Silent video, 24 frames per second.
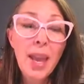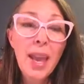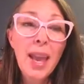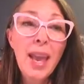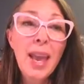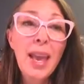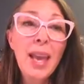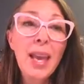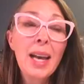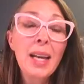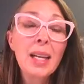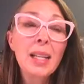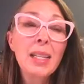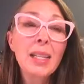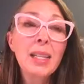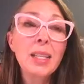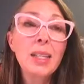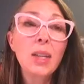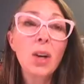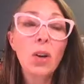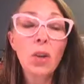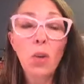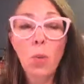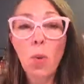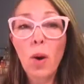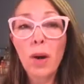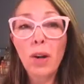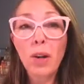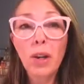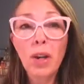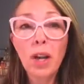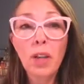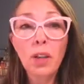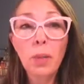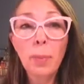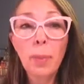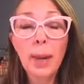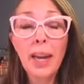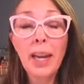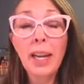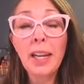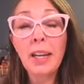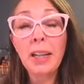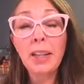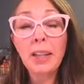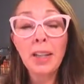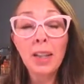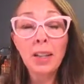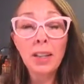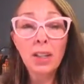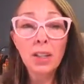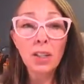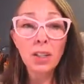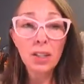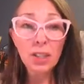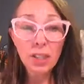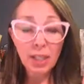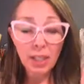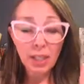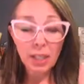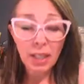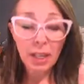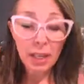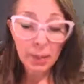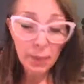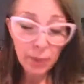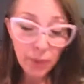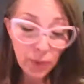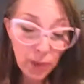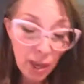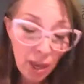or the watercolor paint. Now here's the key.